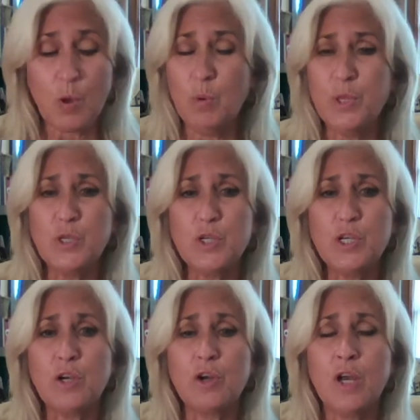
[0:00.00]
Well, those are
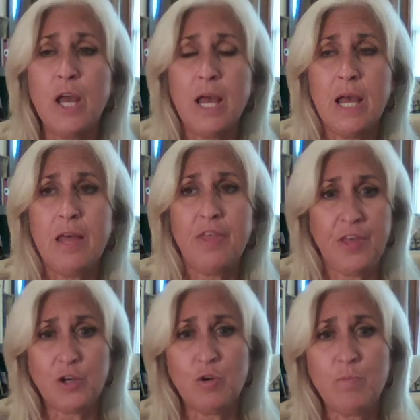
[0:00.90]
your
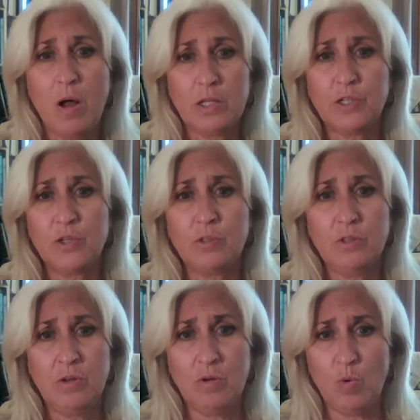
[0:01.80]
thicker
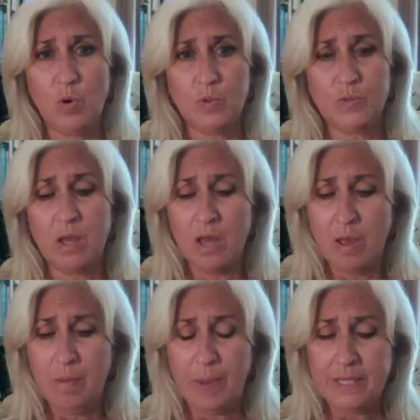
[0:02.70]
molecule oils.
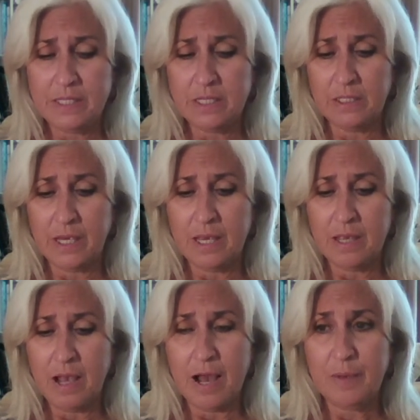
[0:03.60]

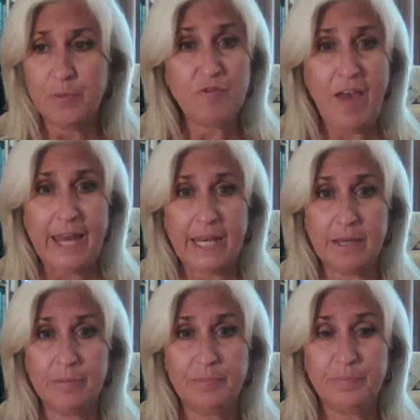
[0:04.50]
Basically, they're fatty,
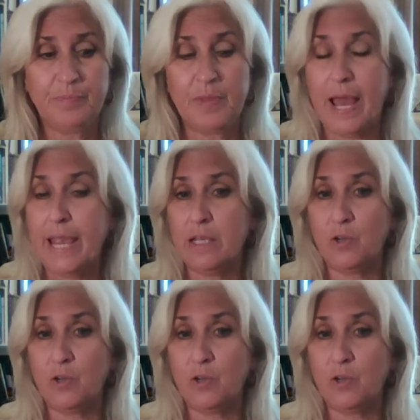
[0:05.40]
like